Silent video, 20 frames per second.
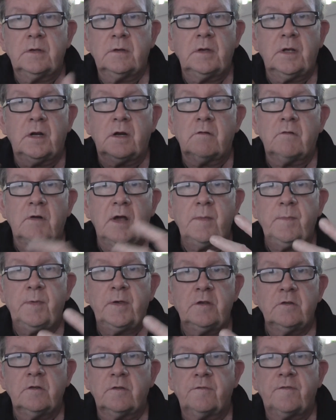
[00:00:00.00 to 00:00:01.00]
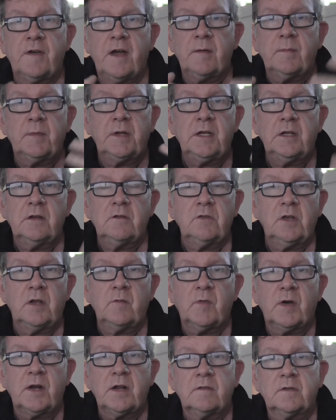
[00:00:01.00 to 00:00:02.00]
raping your family and
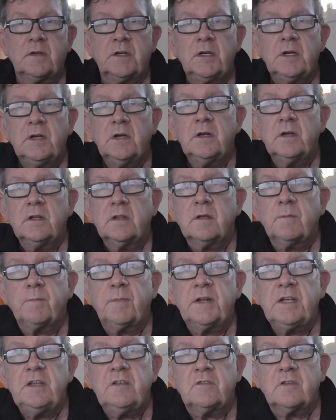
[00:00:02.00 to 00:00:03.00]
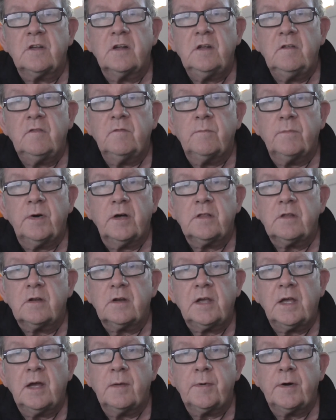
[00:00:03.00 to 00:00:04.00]
doing whatever, the police don't even bother
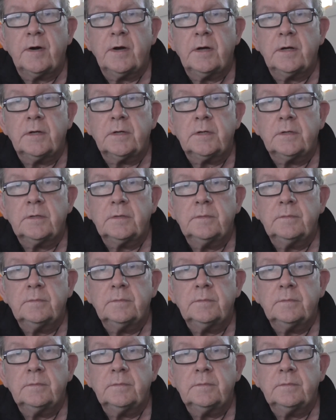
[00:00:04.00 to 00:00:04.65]
to come around.